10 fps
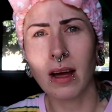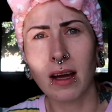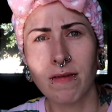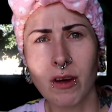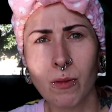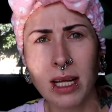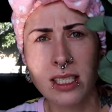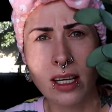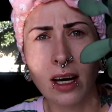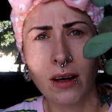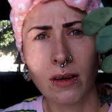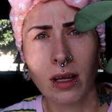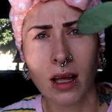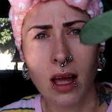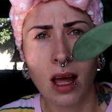like a few months
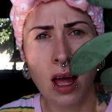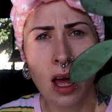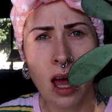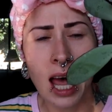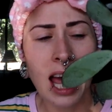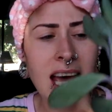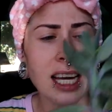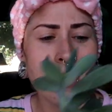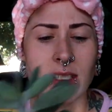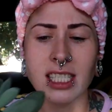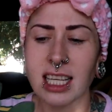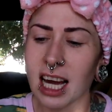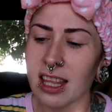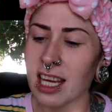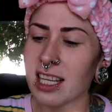ago. And I was just
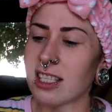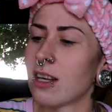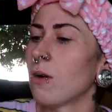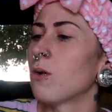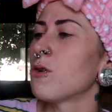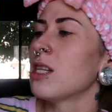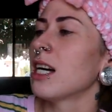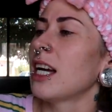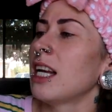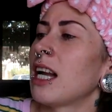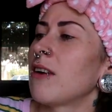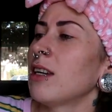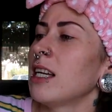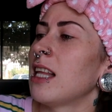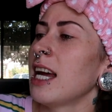like, I think it's so cool looking and I
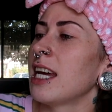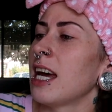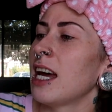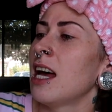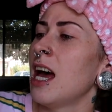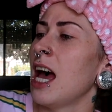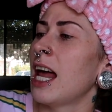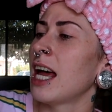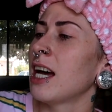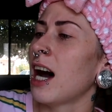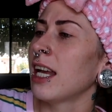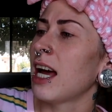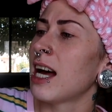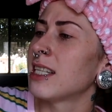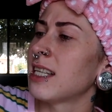really like it. And I got it
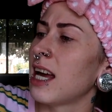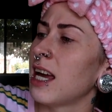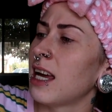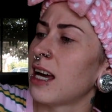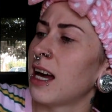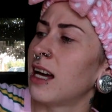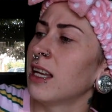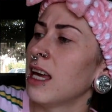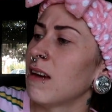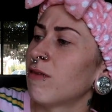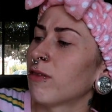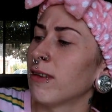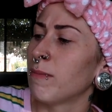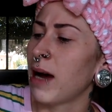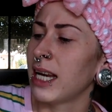as a uh, gift
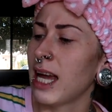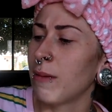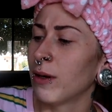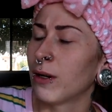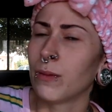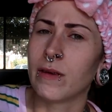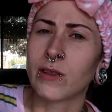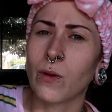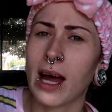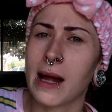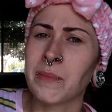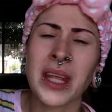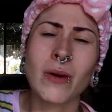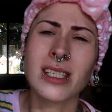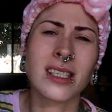from my neighbor who moved away.
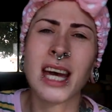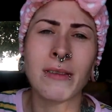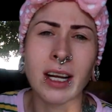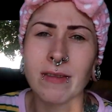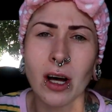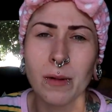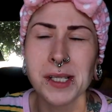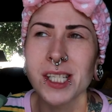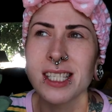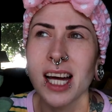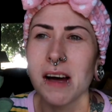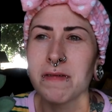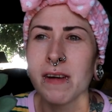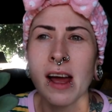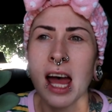He was just getting rid of a whole bunch of
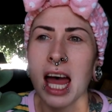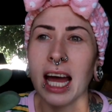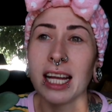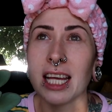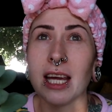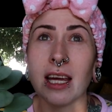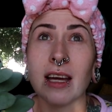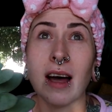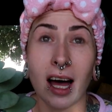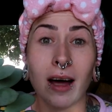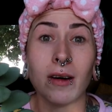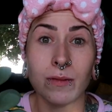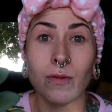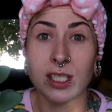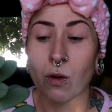stuff. And he
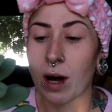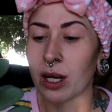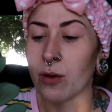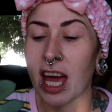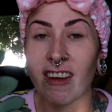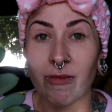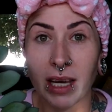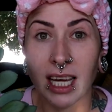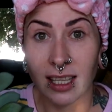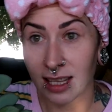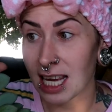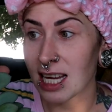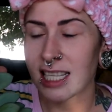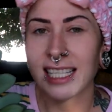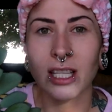uh, was the one who gave me
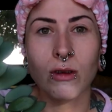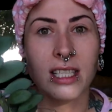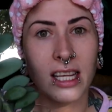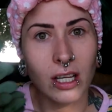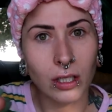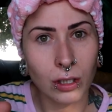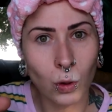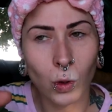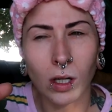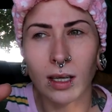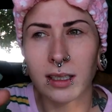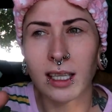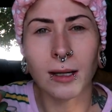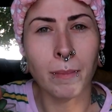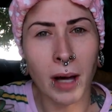these and those little cool
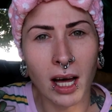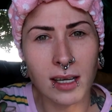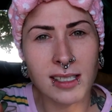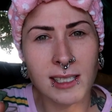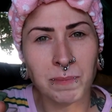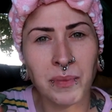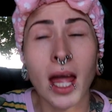little mugs